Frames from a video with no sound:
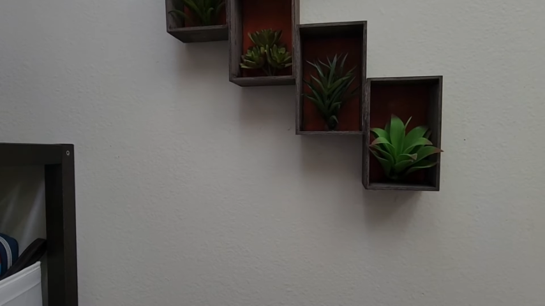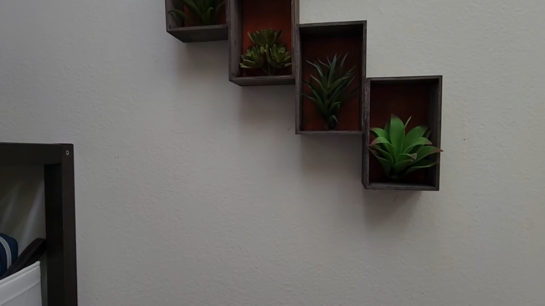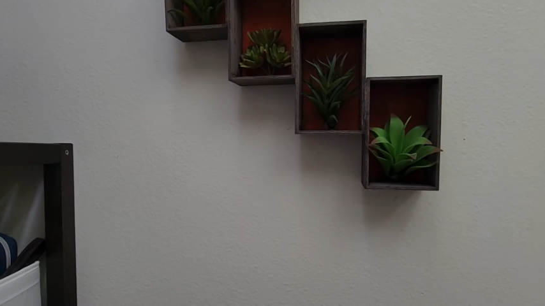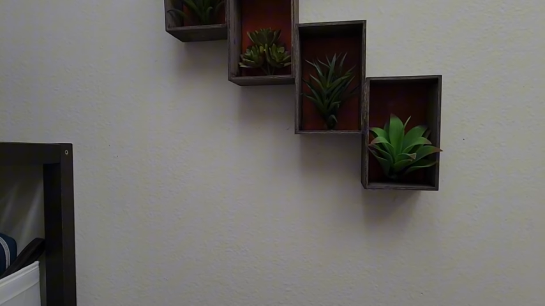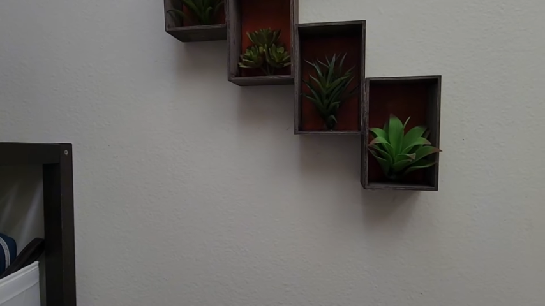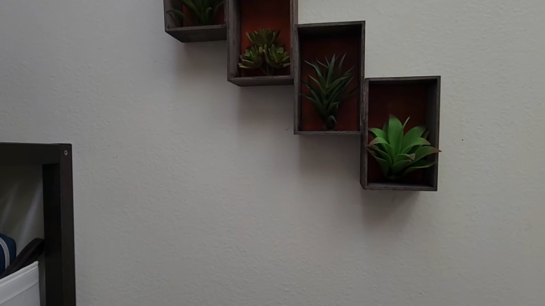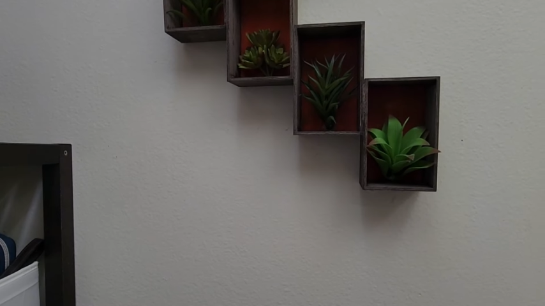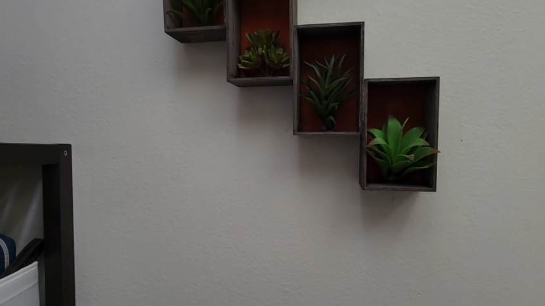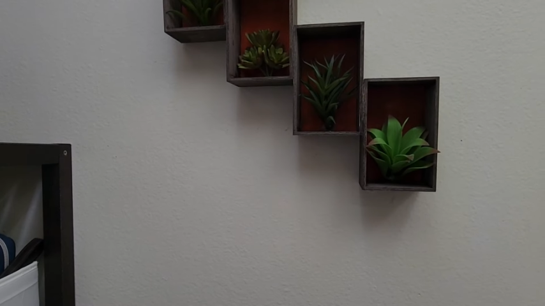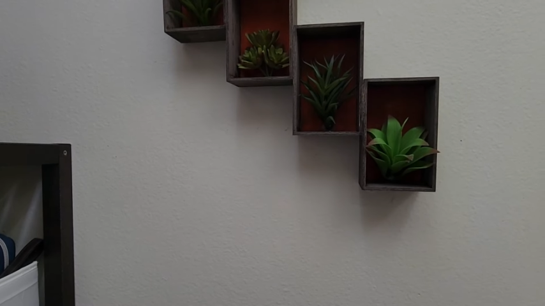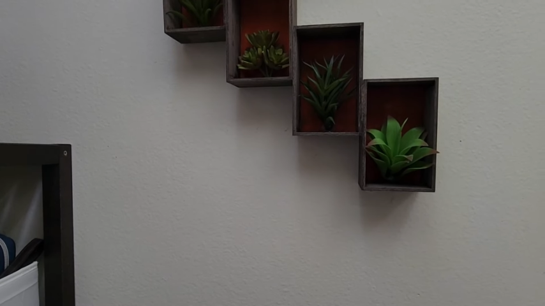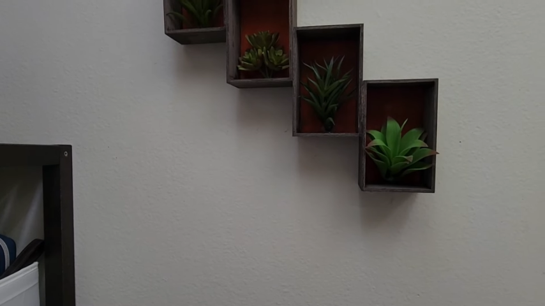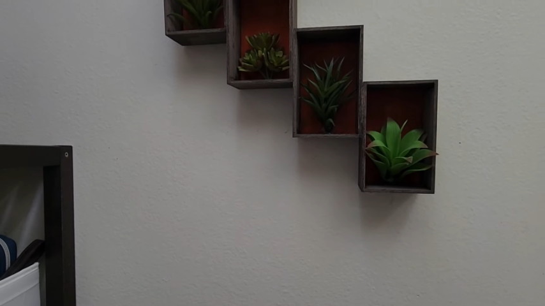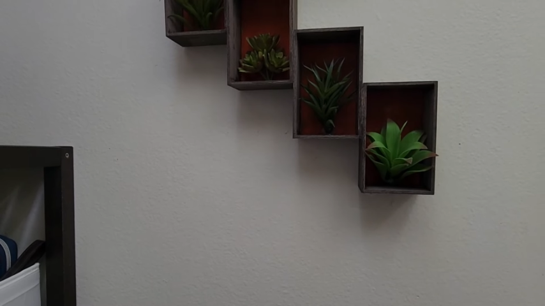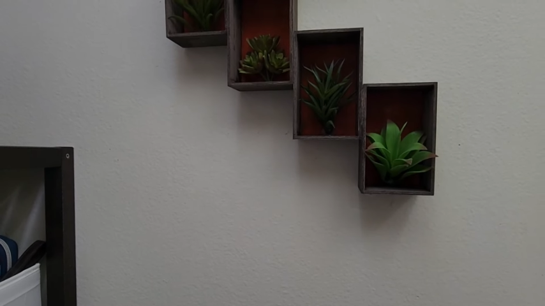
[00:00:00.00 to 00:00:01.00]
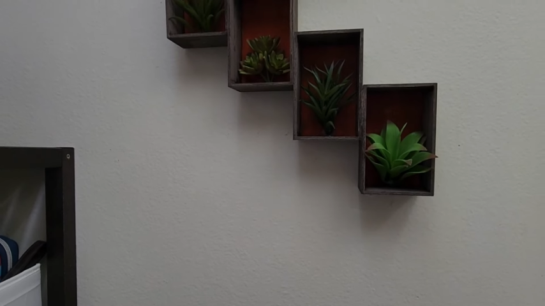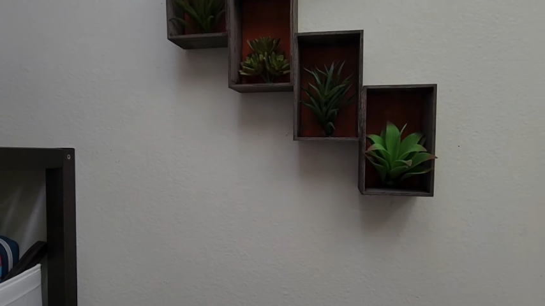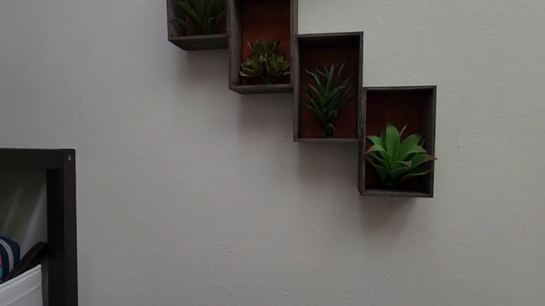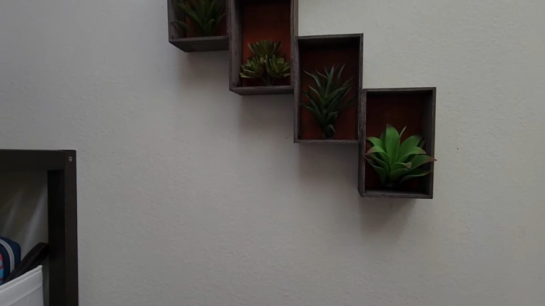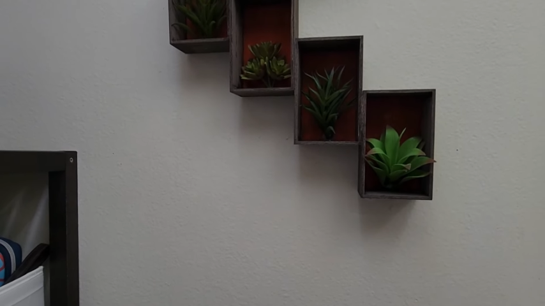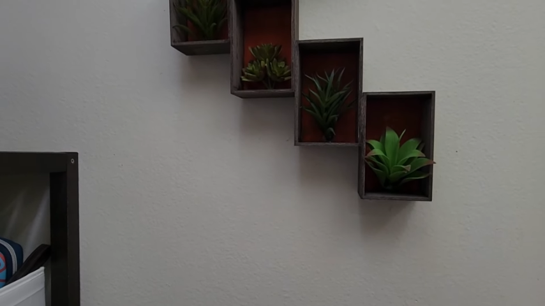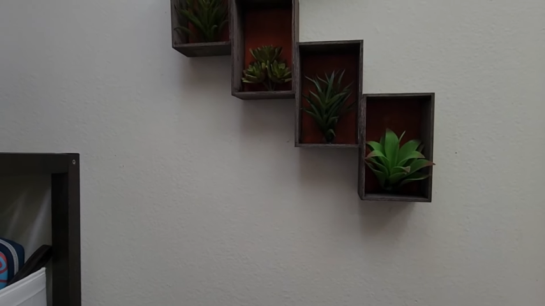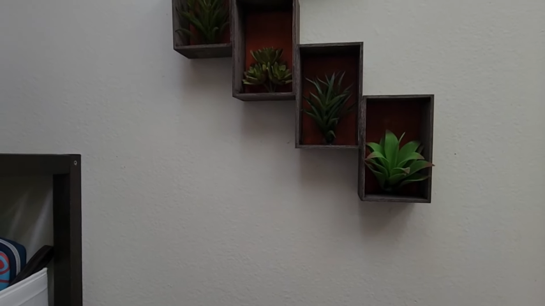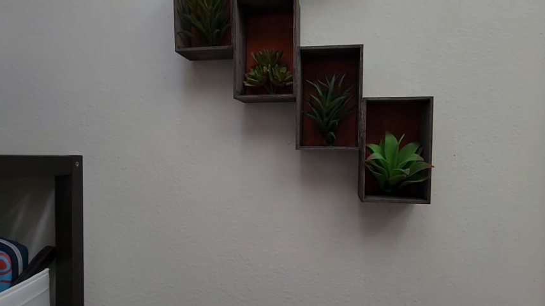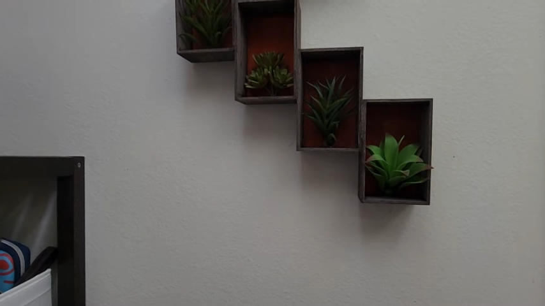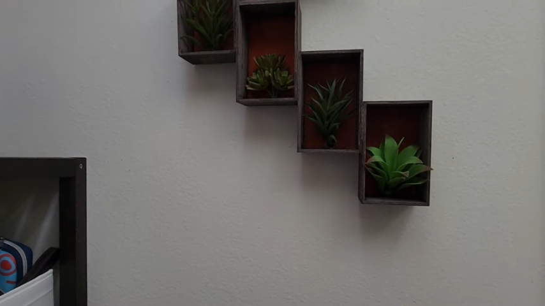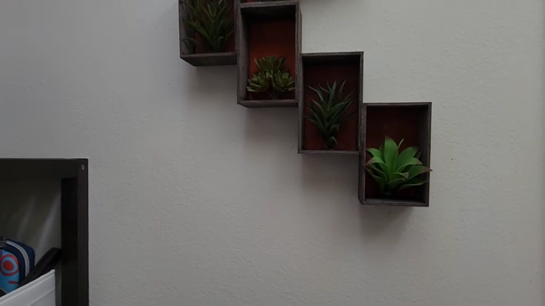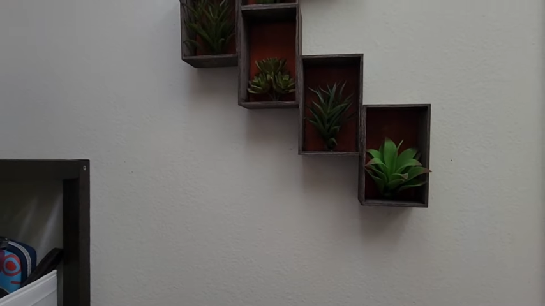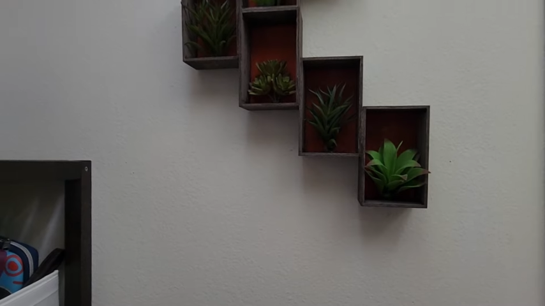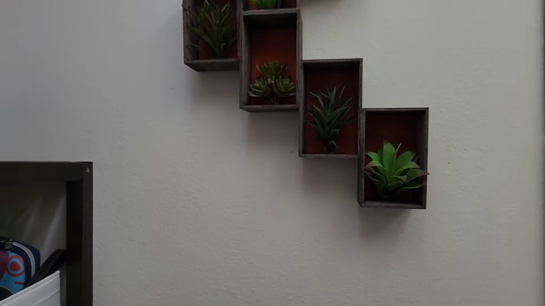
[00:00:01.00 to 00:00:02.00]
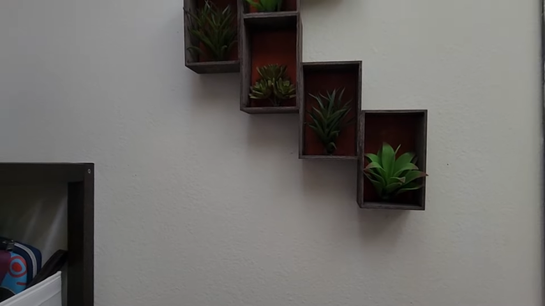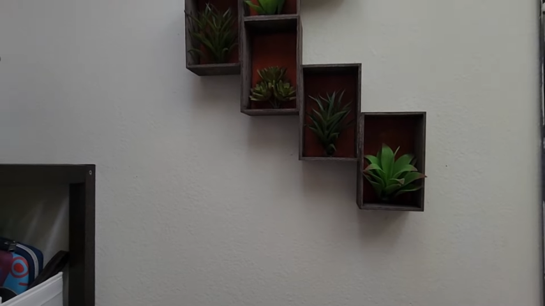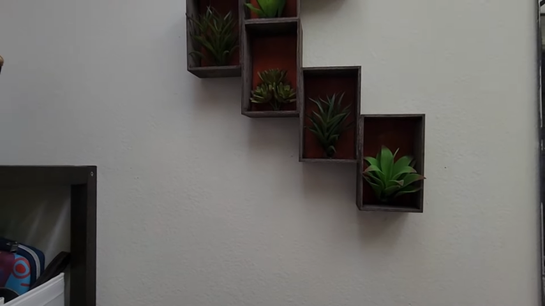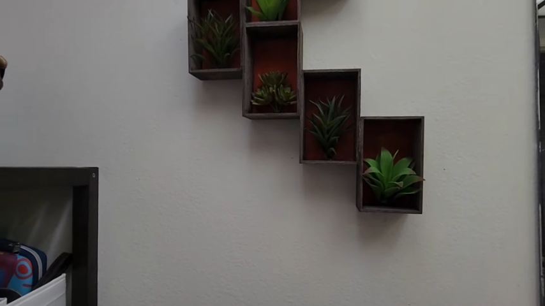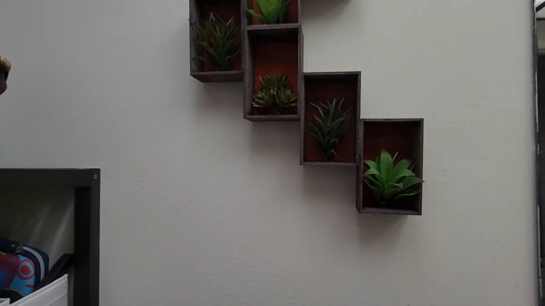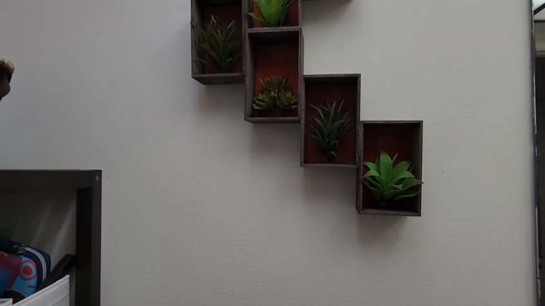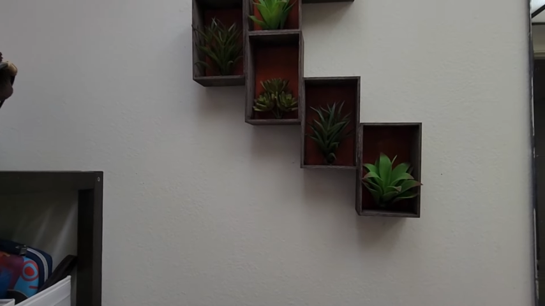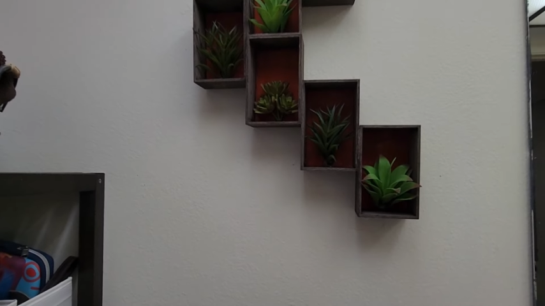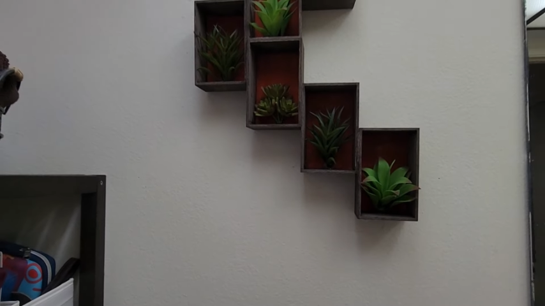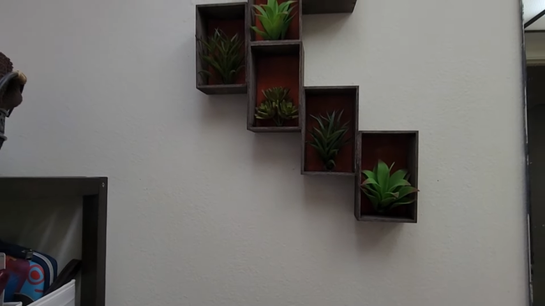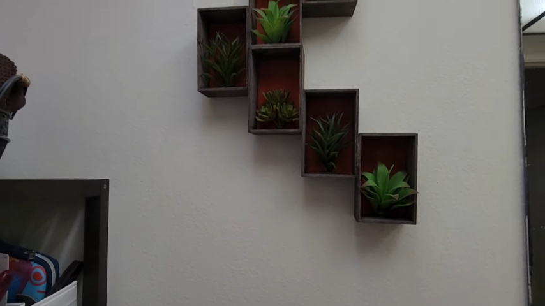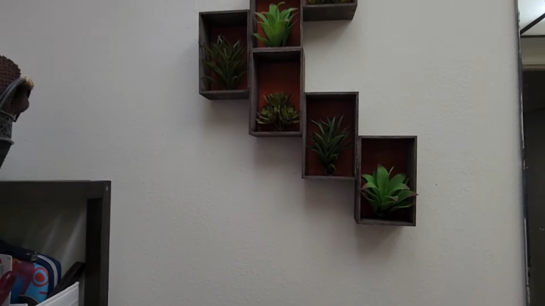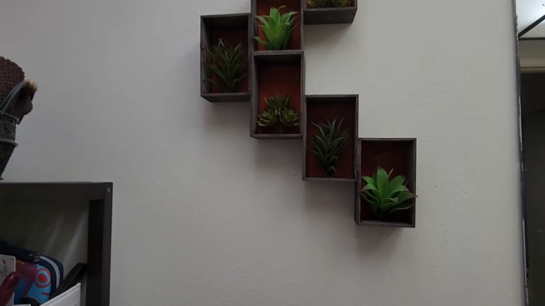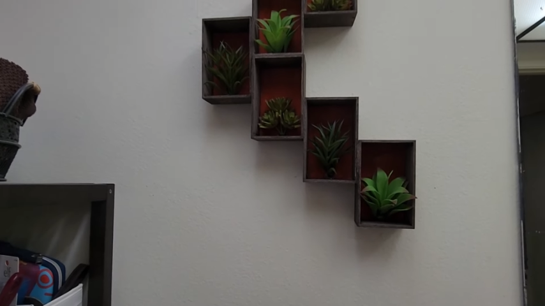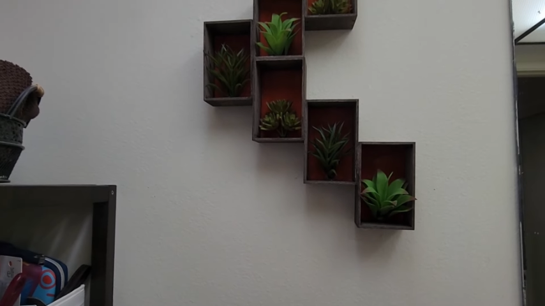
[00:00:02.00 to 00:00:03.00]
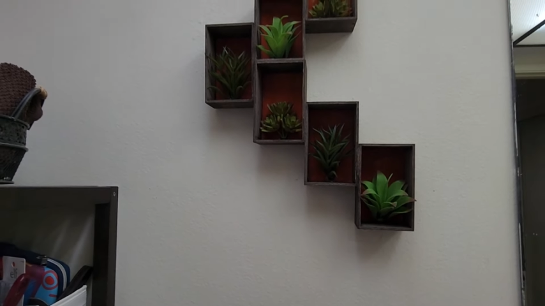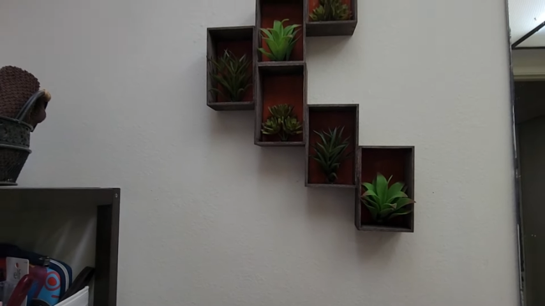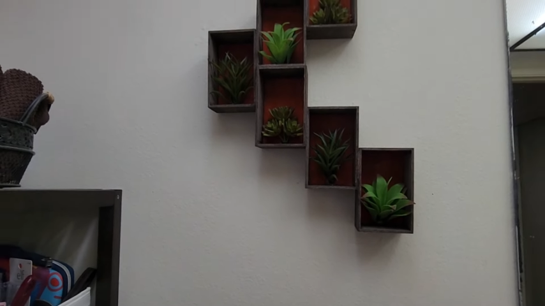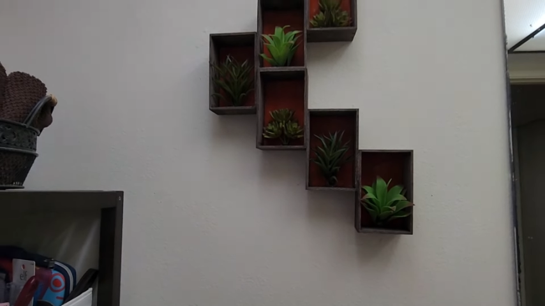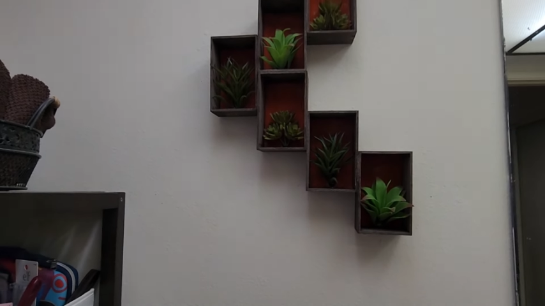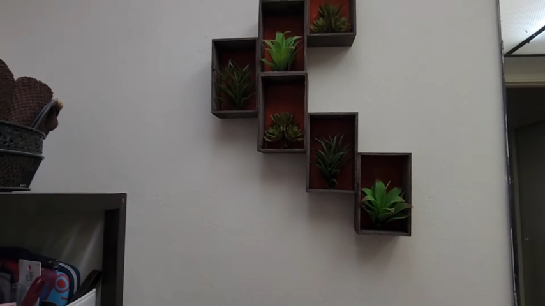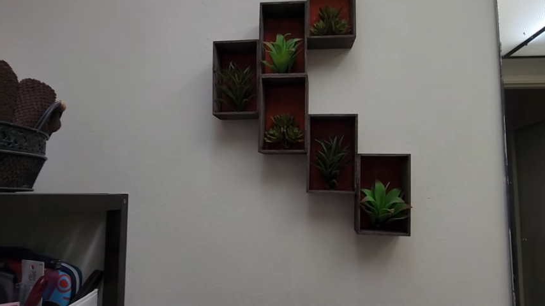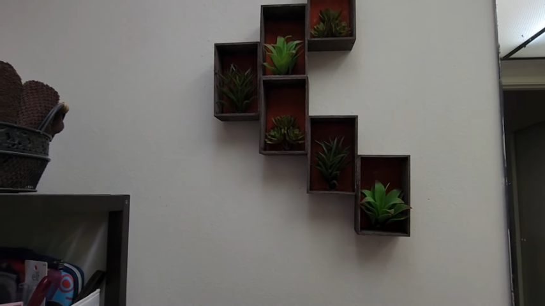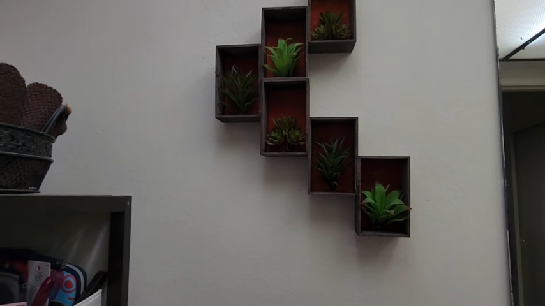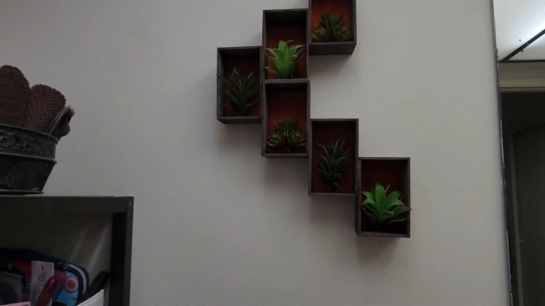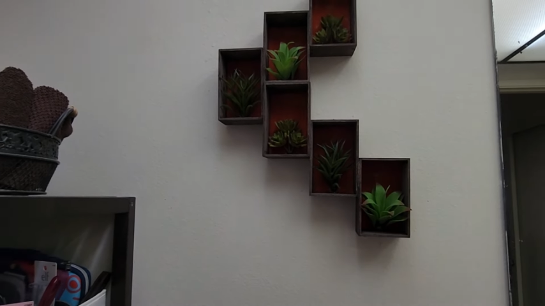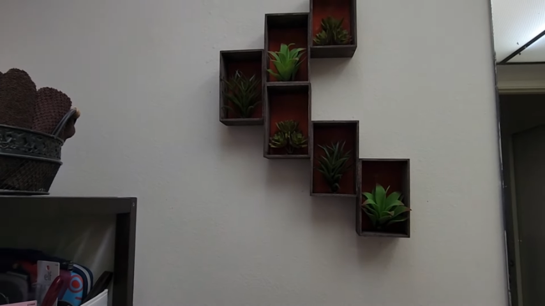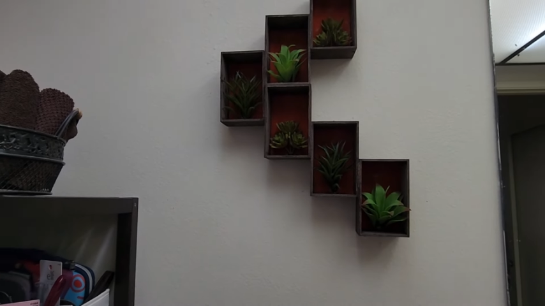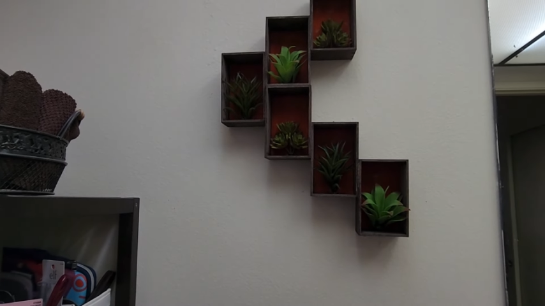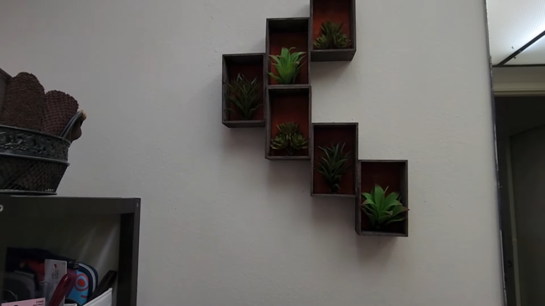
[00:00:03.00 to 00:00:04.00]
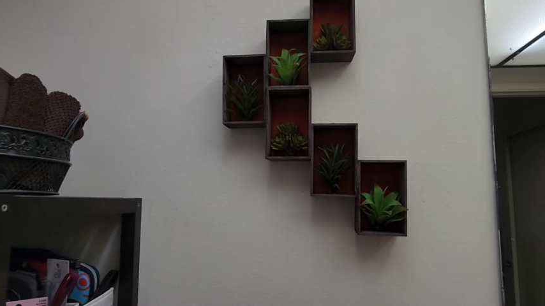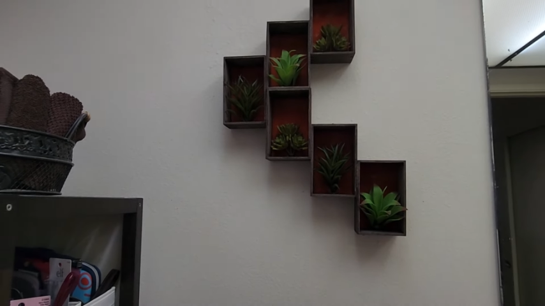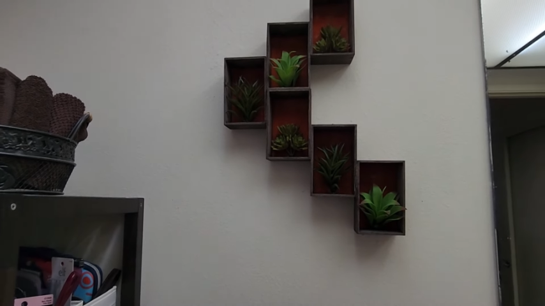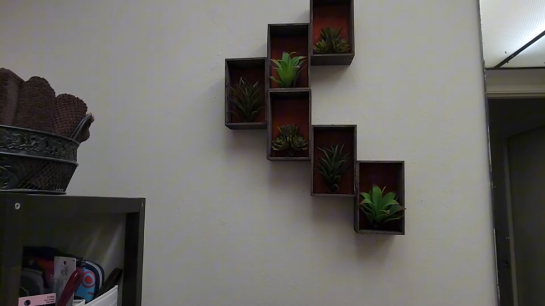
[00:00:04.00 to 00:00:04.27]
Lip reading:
No face is visible, so there are no lips to read.